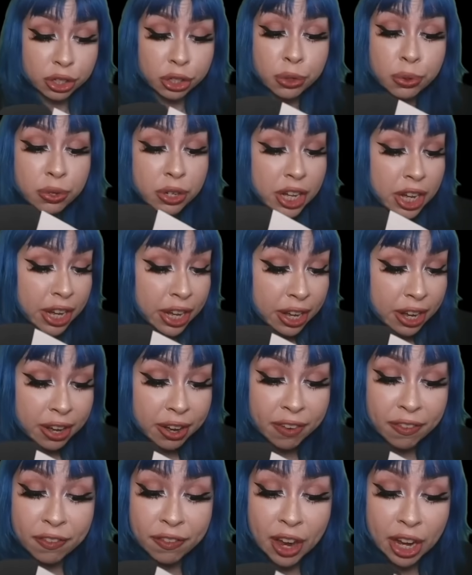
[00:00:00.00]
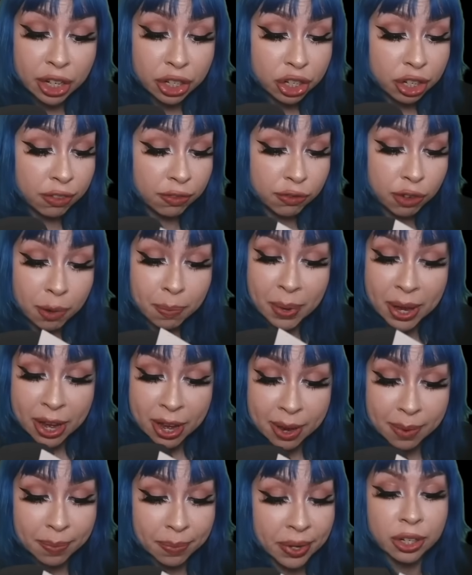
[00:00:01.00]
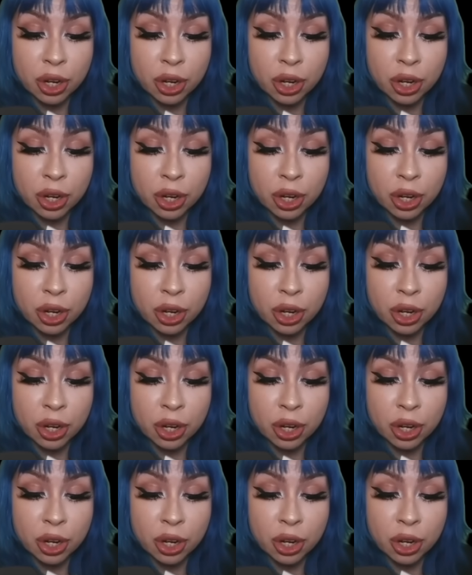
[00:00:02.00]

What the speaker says: You needed affection from him,